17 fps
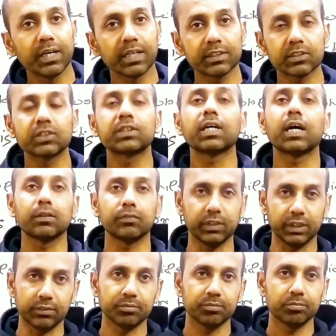are
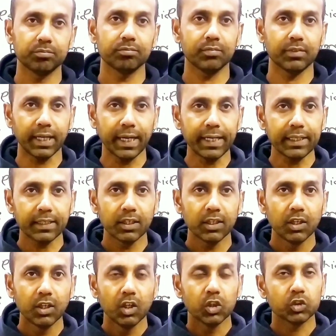starving, right?